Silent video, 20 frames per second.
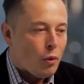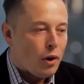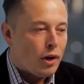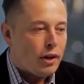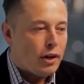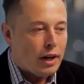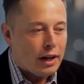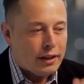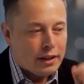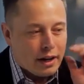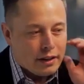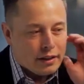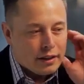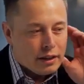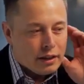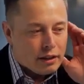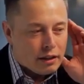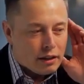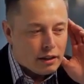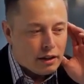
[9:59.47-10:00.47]
Well, I, I
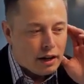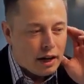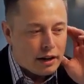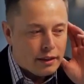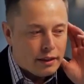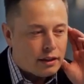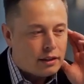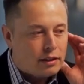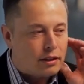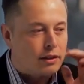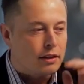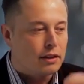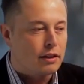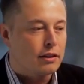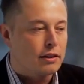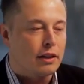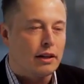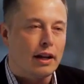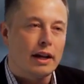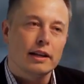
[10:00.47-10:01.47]
think, I think that
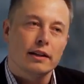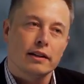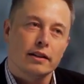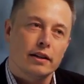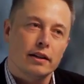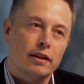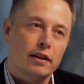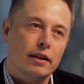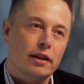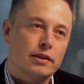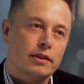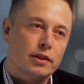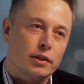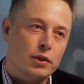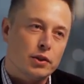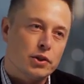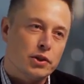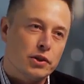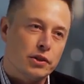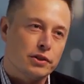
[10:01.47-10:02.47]
the, the likely uh,
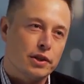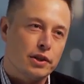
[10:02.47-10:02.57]
solution